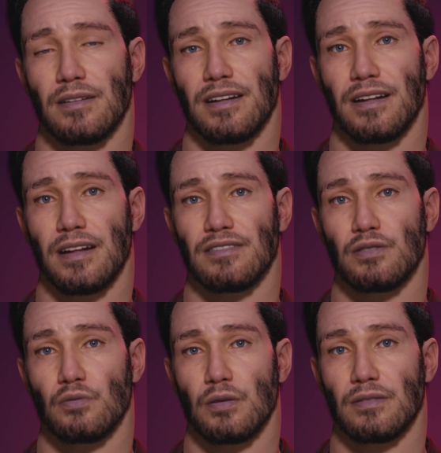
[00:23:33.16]

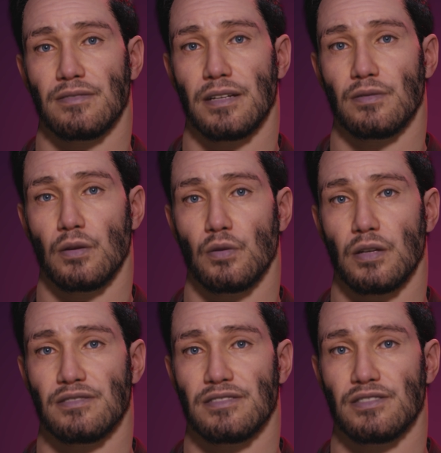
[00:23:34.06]
connection with the people
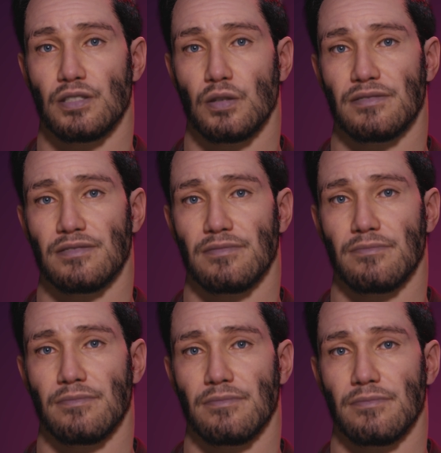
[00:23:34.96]
closest to us.
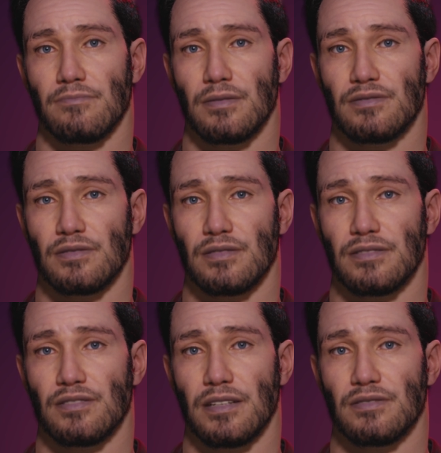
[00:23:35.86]
This
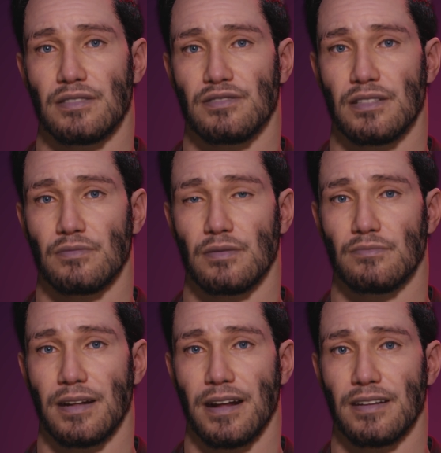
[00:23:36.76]
isn't just a shift in
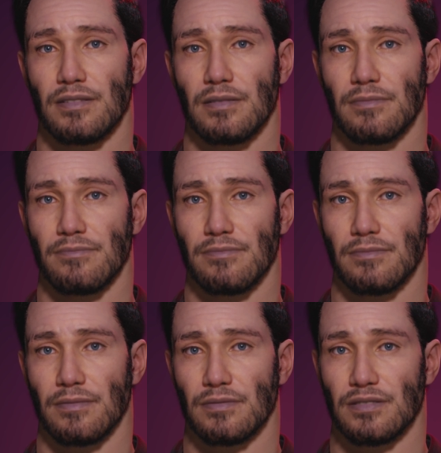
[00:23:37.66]
behavior,
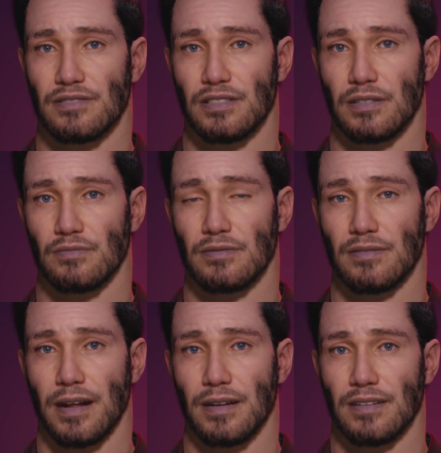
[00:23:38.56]
it's a shift in
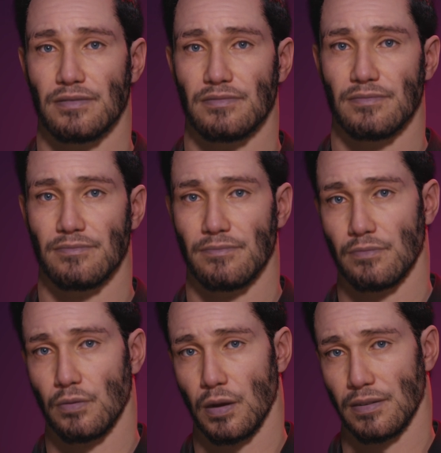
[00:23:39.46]
values,
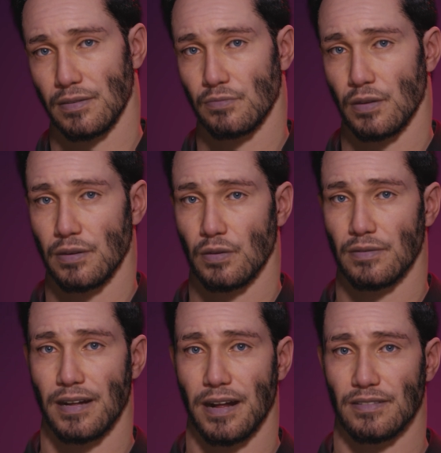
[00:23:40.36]
one that
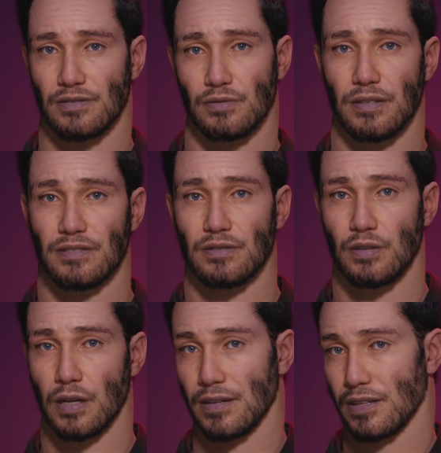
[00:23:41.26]
prioritizes
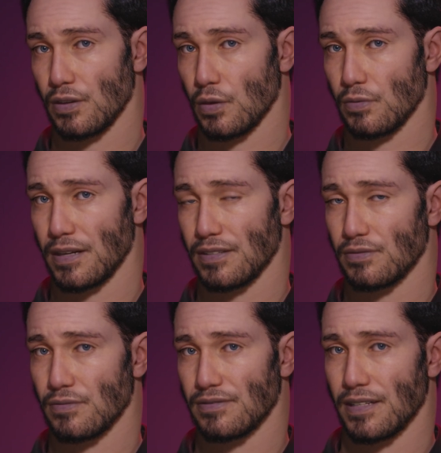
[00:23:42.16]
visibility over
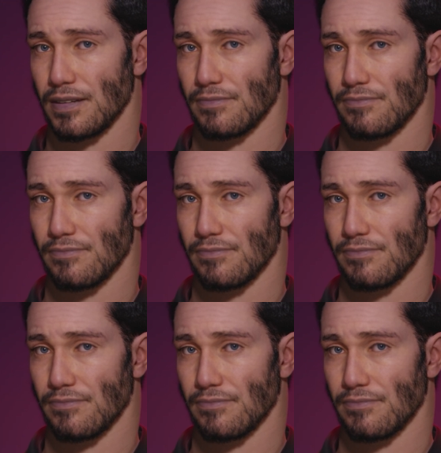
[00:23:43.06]
intimacy.